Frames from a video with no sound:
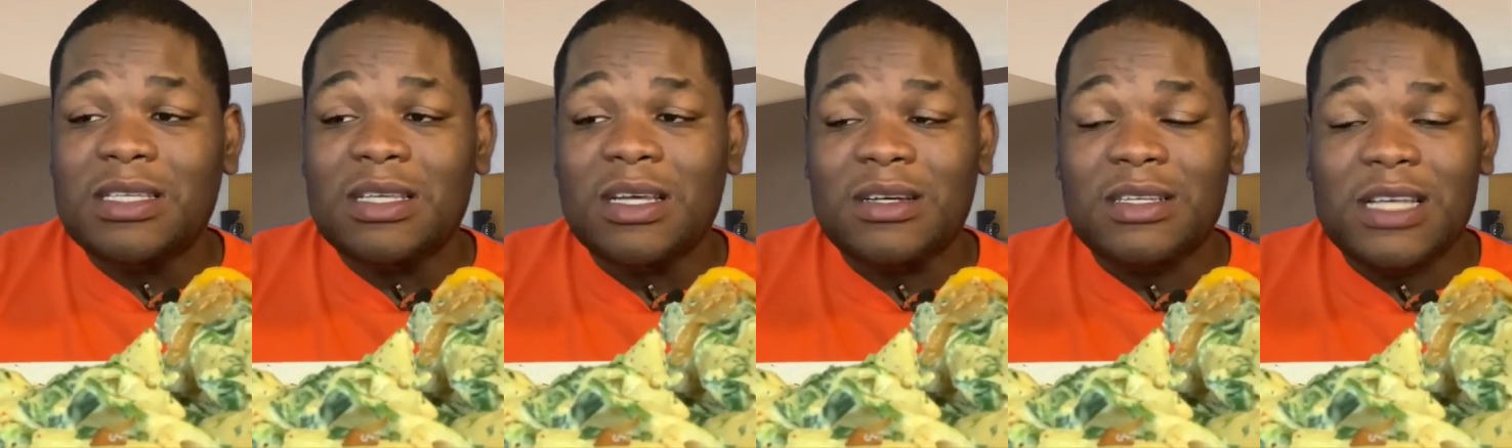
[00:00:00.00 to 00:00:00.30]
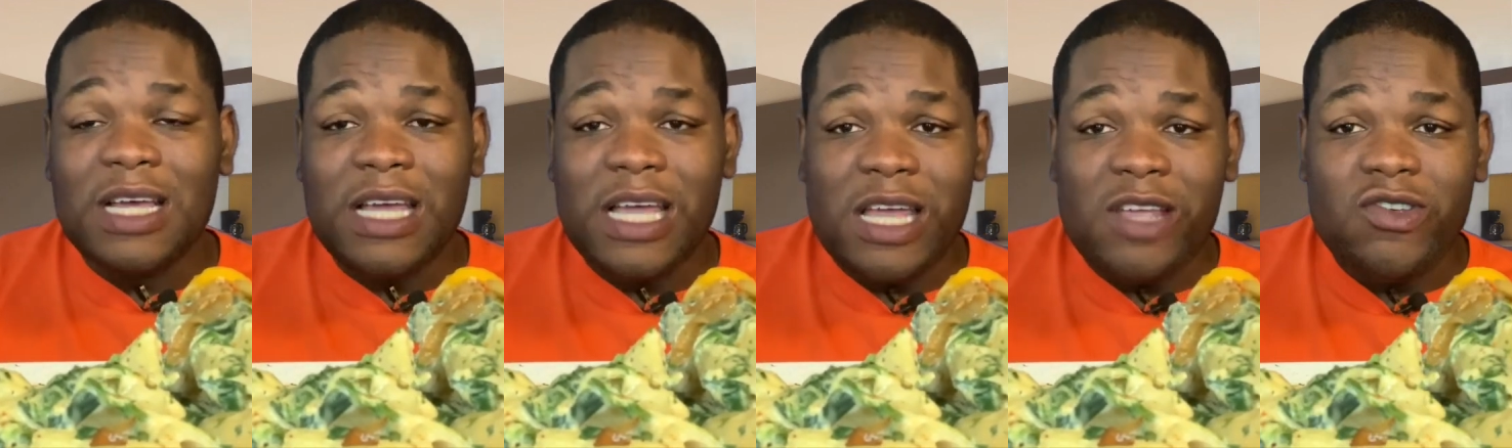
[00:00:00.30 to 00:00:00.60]
so I was
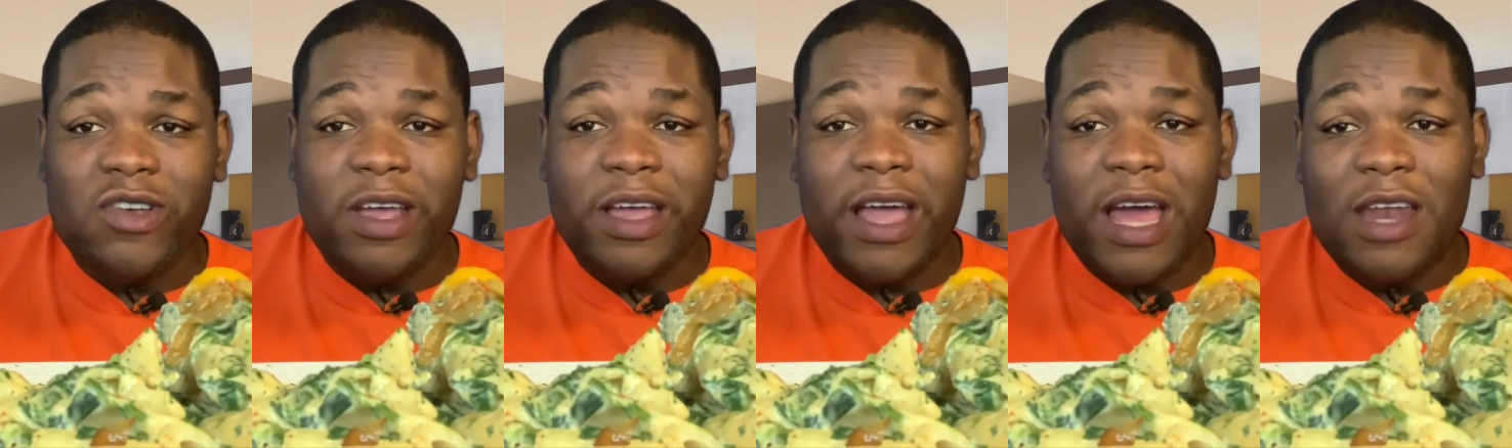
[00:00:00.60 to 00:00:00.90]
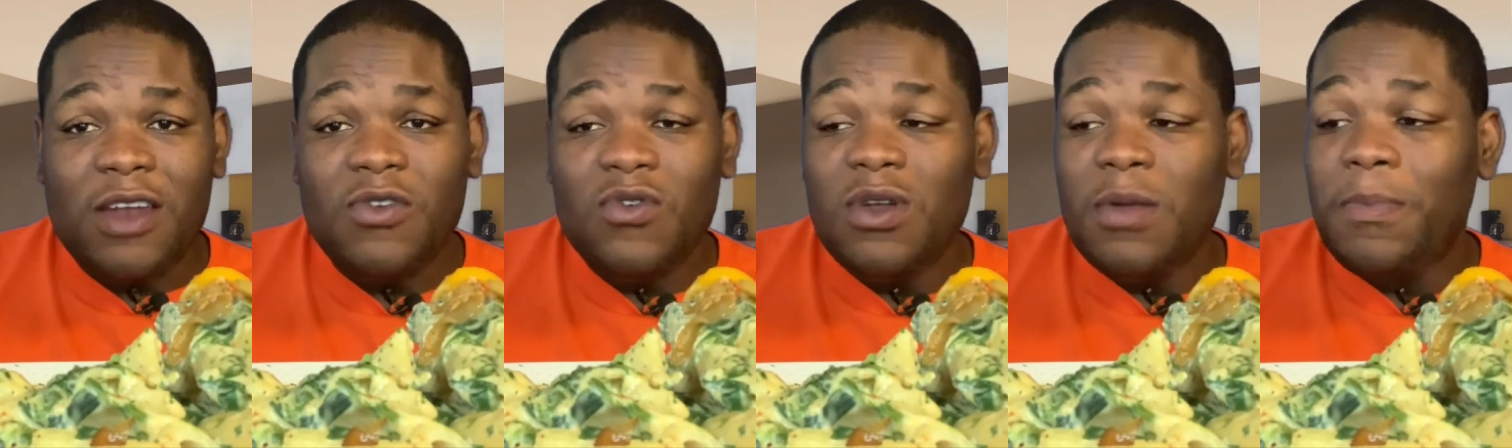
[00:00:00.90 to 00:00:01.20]
like, Adrian, you
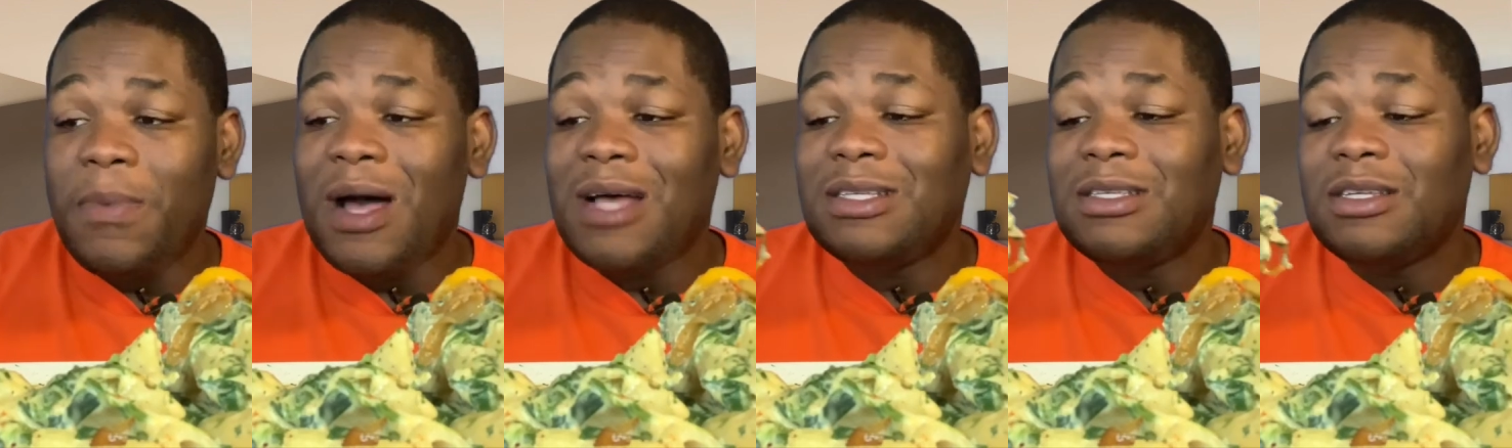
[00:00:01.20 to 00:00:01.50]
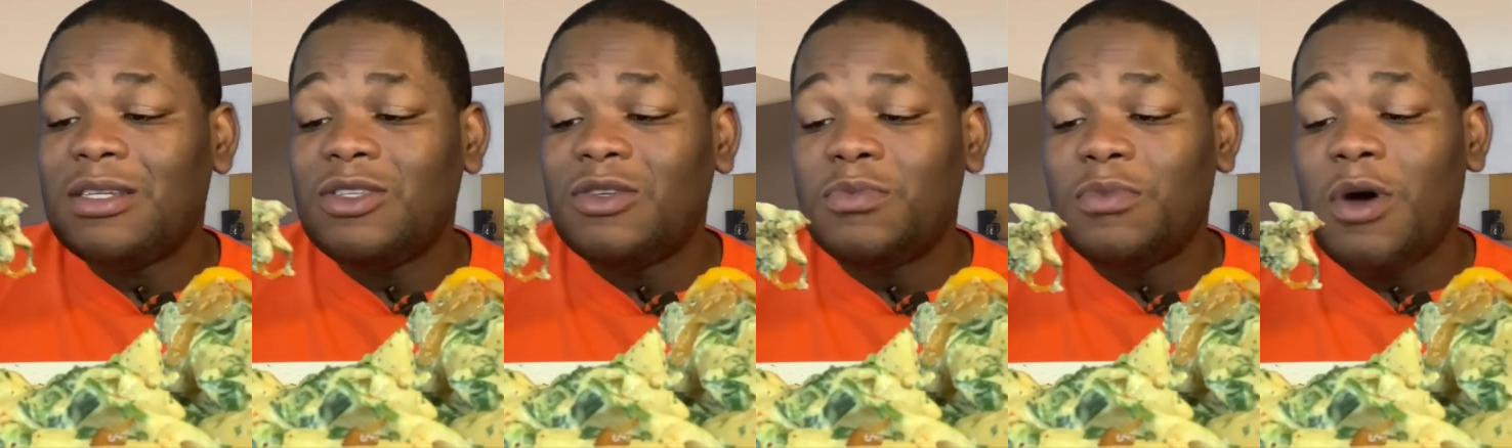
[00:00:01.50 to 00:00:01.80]
gotta do the
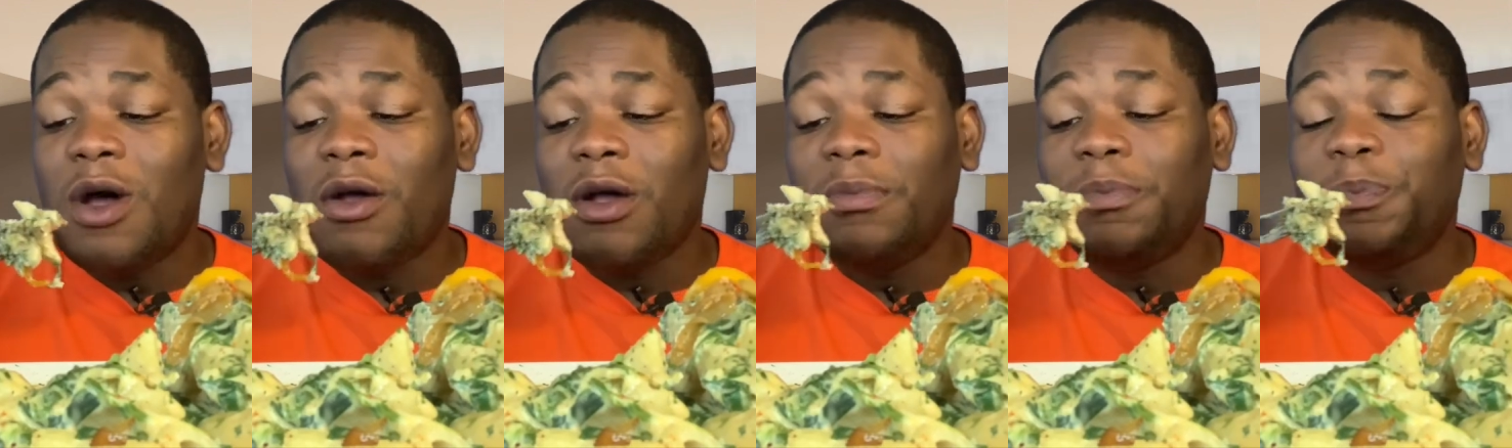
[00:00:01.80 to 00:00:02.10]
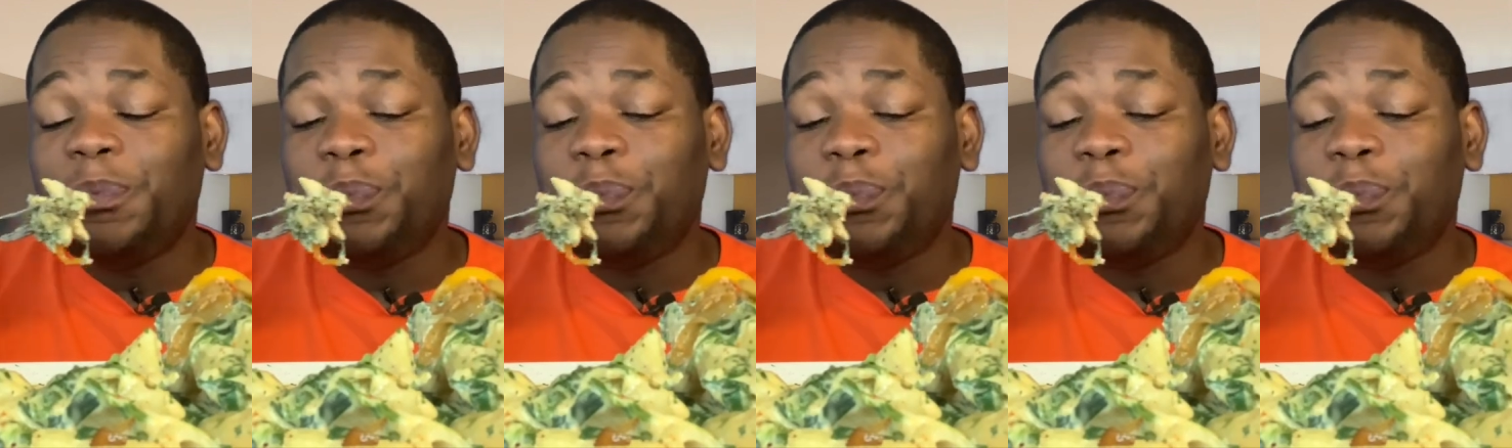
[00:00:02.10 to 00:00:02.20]
pasta tomorrow.